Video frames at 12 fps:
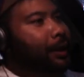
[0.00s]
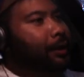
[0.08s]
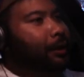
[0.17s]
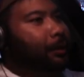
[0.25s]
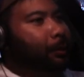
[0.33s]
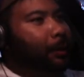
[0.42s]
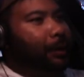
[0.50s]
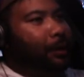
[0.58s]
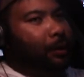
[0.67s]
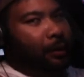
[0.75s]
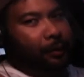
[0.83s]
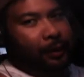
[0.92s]
We're trying
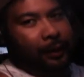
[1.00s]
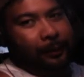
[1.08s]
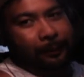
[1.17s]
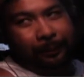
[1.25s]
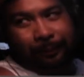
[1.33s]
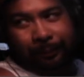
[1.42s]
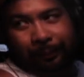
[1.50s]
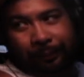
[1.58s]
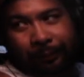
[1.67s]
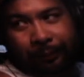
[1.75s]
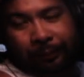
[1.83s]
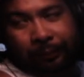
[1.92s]
to bridge out to like
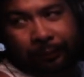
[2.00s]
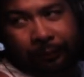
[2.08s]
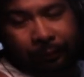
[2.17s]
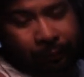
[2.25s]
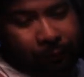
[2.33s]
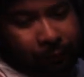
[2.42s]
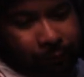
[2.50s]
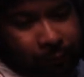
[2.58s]
just anyone out there.